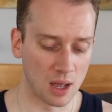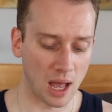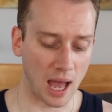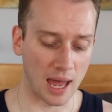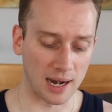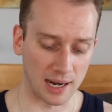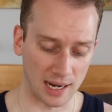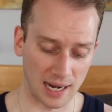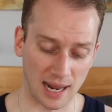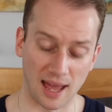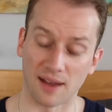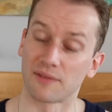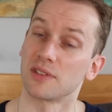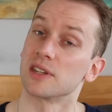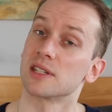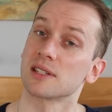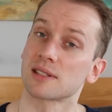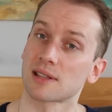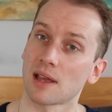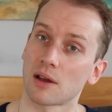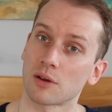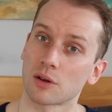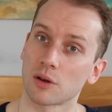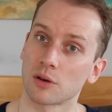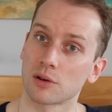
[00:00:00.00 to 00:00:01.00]
and it'll have the
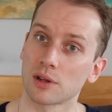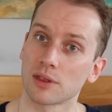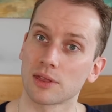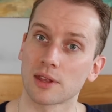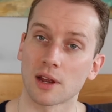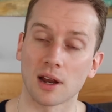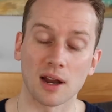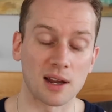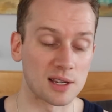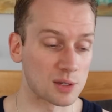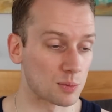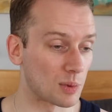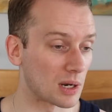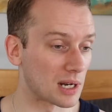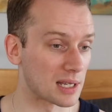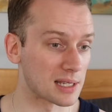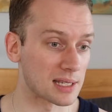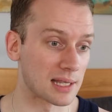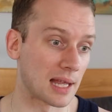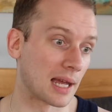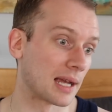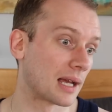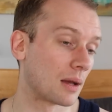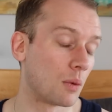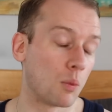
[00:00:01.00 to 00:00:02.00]
discount code in there, as well
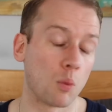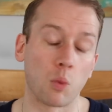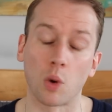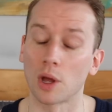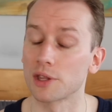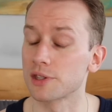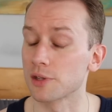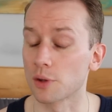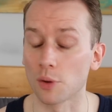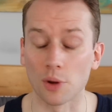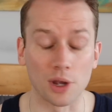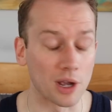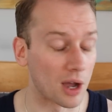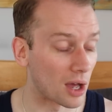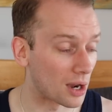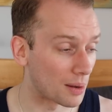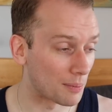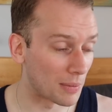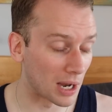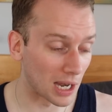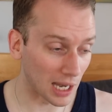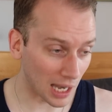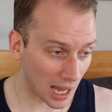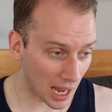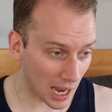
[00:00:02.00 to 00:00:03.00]
as like what's going on in
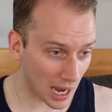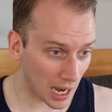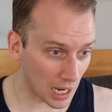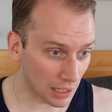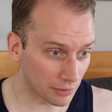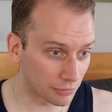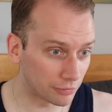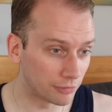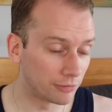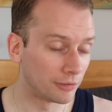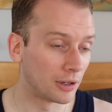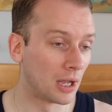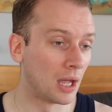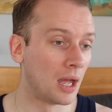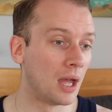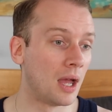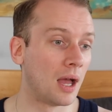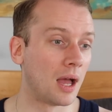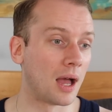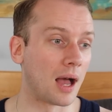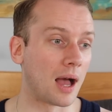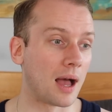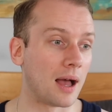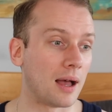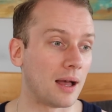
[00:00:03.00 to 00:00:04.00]
my life.
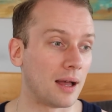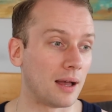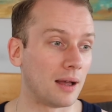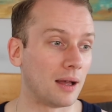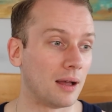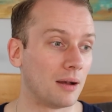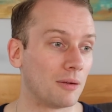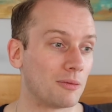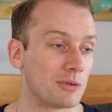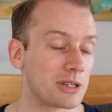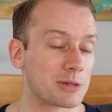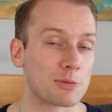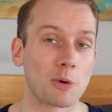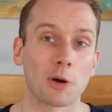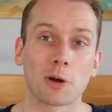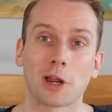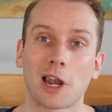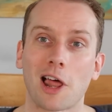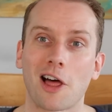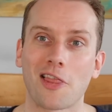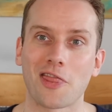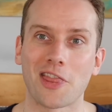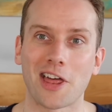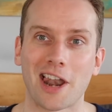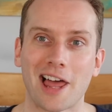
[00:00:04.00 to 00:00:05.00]
We spoke a
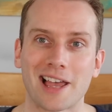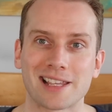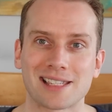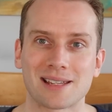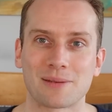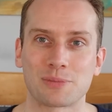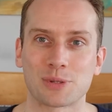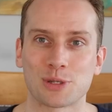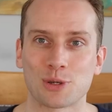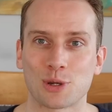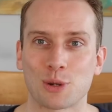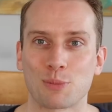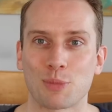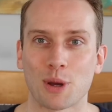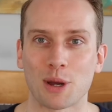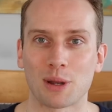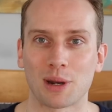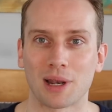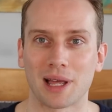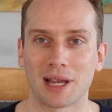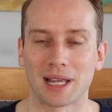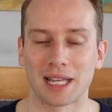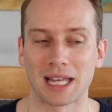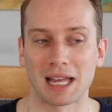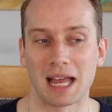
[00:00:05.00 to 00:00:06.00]
lot in the last episode about
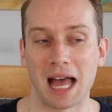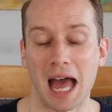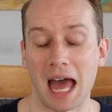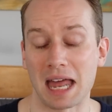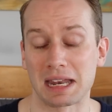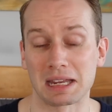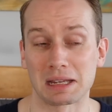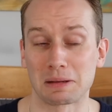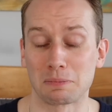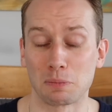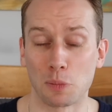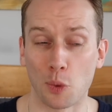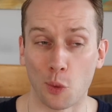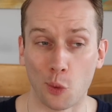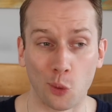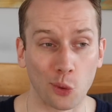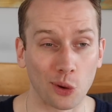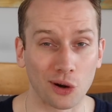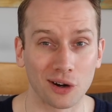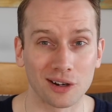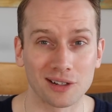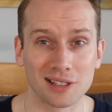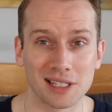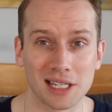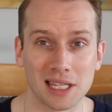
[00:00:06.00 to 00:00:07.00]
like adding
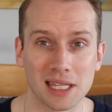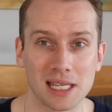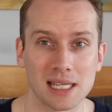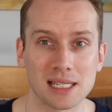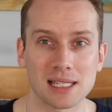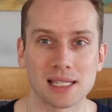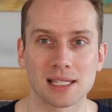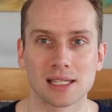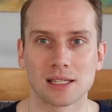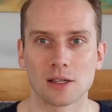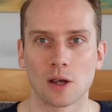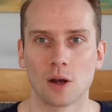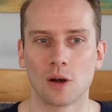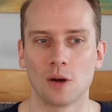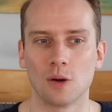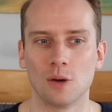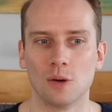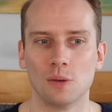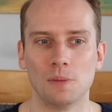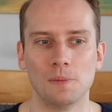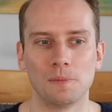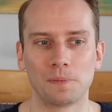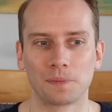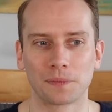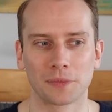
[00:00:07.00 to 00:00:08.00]
more to this
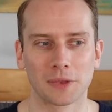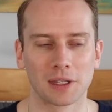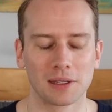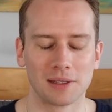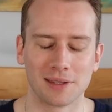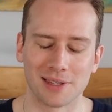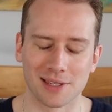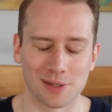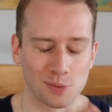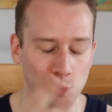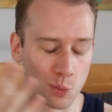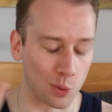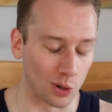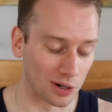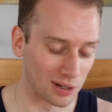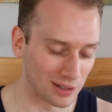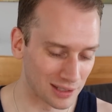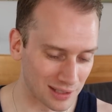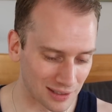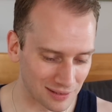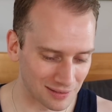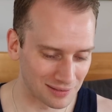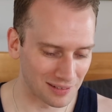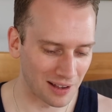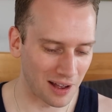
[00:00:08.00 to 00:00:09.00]

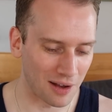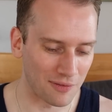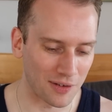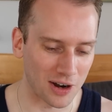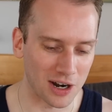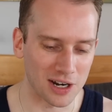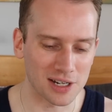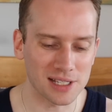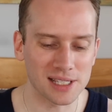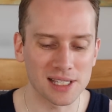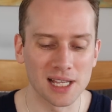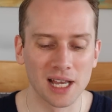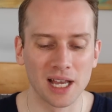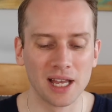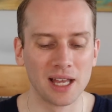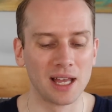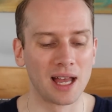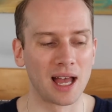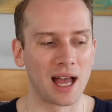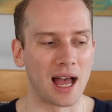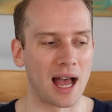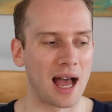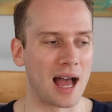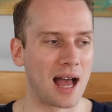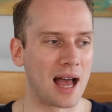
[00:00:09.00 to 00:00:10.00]
world of ours.
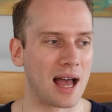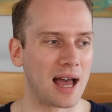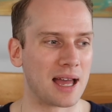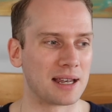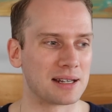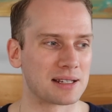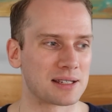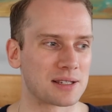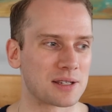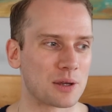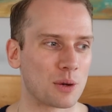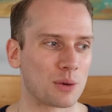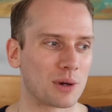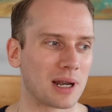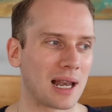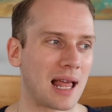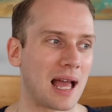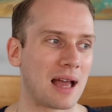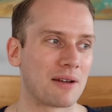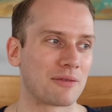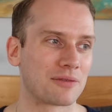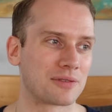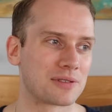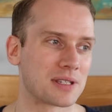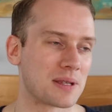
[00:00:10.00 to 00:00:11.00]
And so it'll
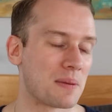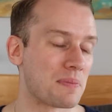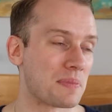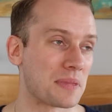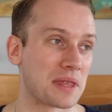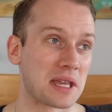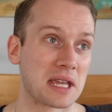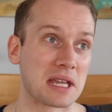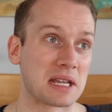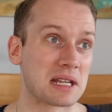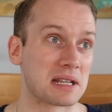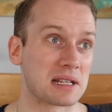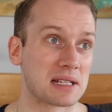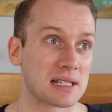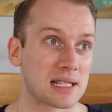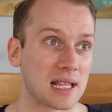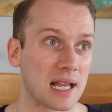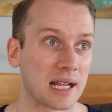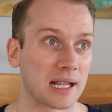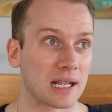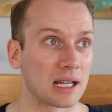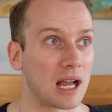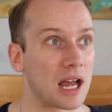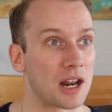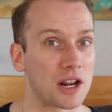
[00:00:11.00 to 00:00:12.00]
have some things
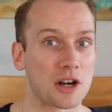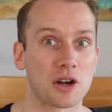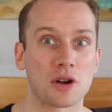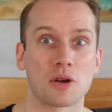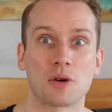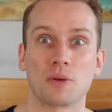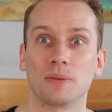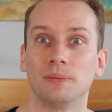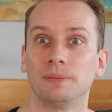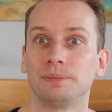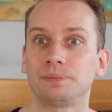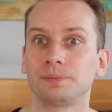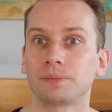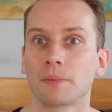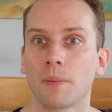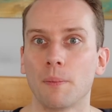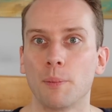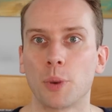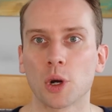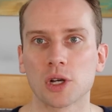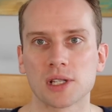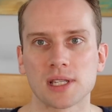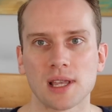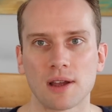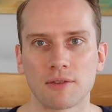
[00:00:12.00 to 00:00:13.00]
like, I don't know,
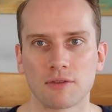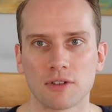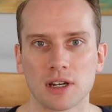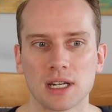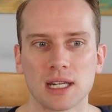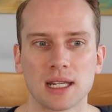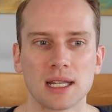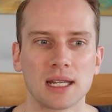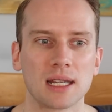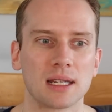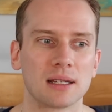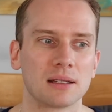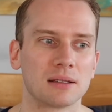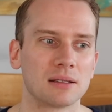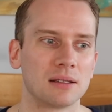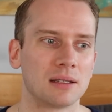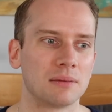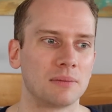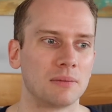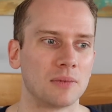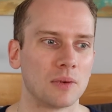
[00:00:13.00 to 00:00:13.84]
books I'm reading,